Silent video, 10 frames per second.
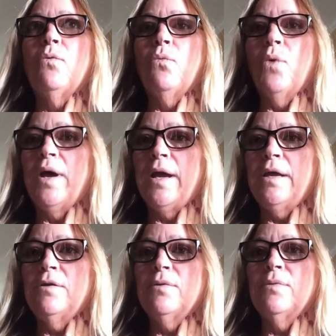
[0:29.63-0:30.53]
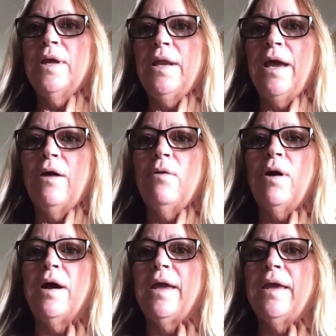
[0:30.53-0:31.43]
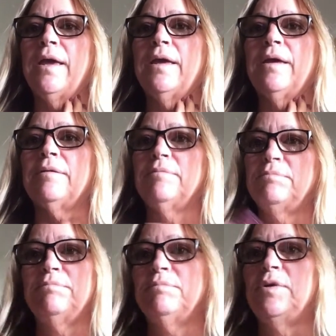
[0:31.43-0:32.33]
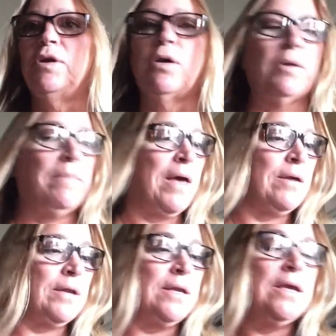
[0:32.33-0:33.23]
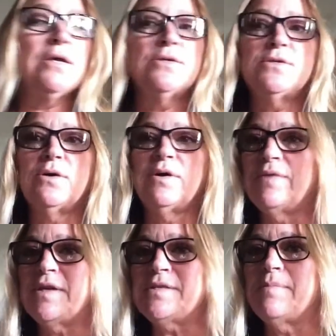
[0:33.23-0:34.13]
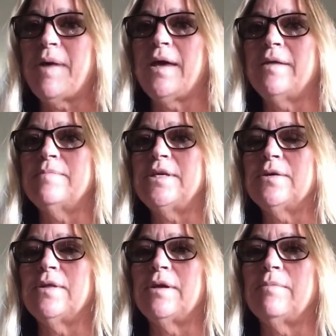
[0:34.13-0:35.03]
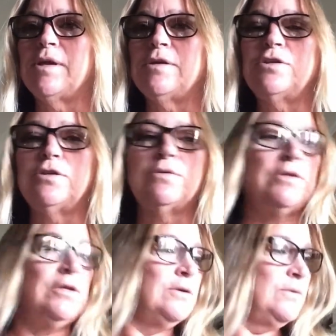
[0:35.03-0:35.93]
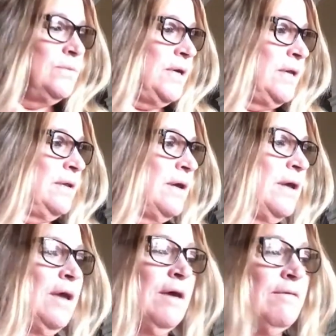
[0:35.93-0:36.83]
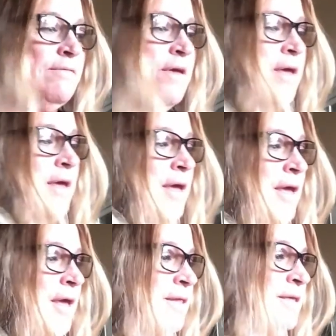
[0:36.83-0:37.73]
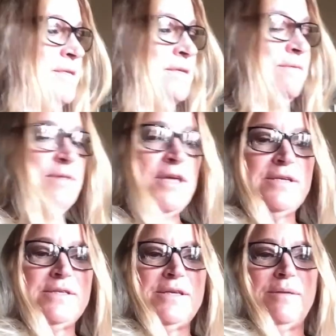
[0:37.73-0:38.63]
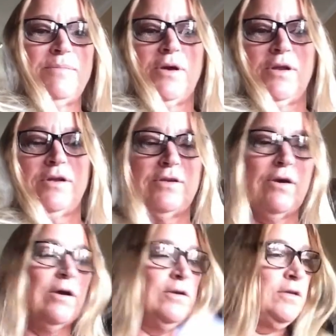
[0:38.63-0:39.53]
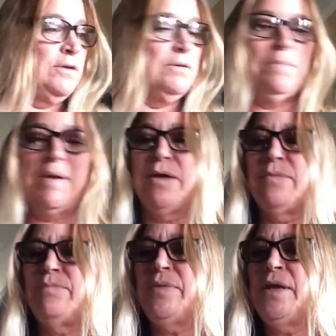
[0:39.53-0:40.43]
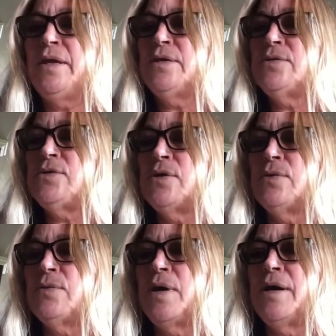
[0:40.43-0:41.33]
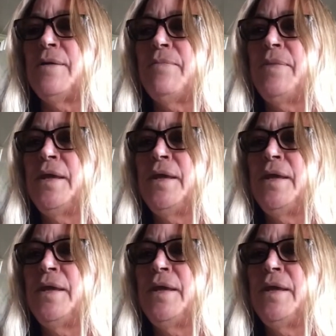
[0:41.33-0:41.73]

what I do and how I go about it. So I've got some items here that I'm going to show to you, and I have a list of things that I'm going to talk to you about. So